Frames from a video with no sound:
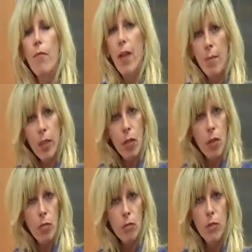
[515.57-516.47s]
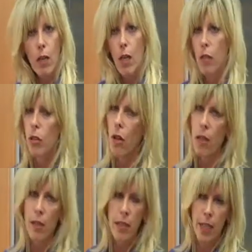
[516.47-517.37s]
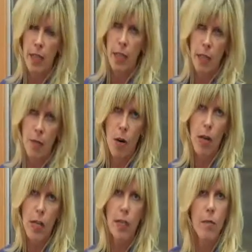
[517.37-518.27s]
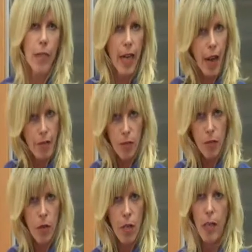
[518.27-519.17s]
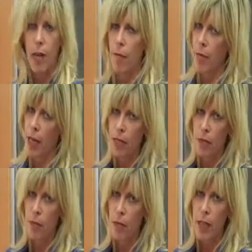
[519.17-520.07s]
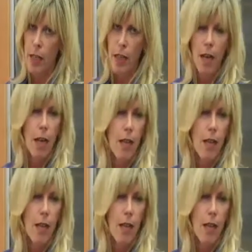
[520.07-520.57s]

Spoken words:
family-owned, long-standing markets, McCaffrey's Market and Pennington Market,